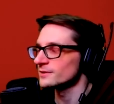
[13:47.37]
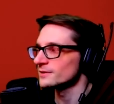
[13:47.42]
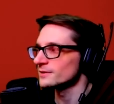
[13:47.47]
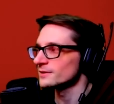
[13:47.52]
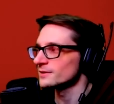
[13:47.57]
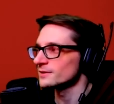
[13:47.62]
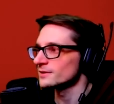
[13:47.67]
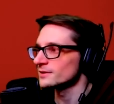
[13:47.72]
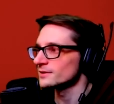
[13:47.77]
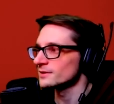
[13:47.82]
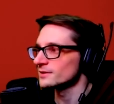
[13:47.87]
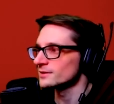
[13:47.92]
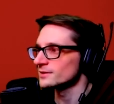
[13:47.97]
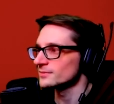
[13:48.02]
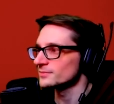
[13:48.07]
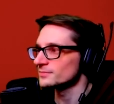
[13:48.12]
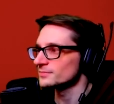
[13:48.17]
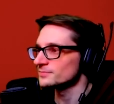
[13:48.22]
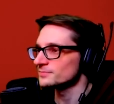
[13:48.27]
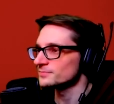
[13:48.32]

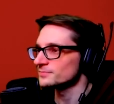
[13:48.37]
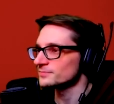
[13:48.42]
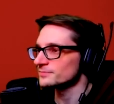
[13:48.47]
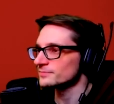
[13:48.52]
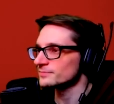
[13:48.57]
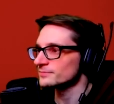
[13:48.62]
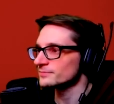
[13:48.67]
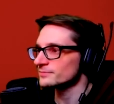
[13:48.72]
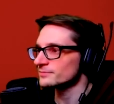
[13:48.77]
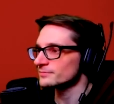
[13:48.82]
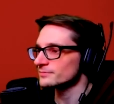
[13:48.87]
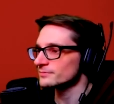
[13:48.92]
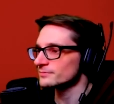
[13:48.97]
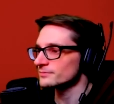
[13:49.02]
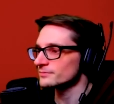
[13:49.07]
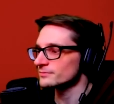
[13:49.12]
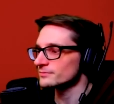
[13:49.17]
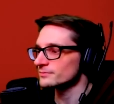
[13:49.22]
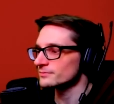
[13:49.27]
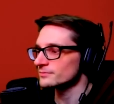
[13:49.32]

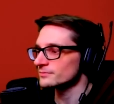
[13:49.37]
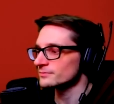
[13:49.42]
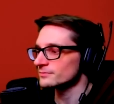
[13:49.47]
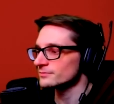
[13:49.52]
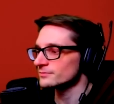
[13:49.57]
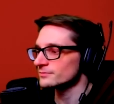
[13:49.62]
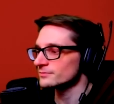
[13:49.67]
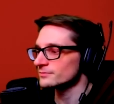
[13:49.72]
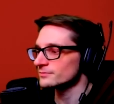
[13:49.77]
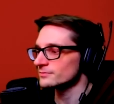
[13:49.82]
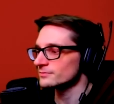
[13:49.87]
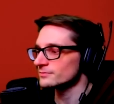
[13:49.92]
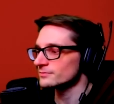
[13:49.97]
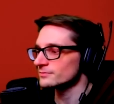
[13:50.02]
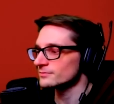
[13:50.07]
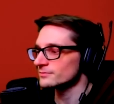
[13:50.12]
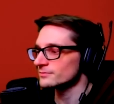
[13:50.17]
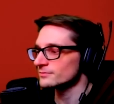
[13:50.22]
[no speech]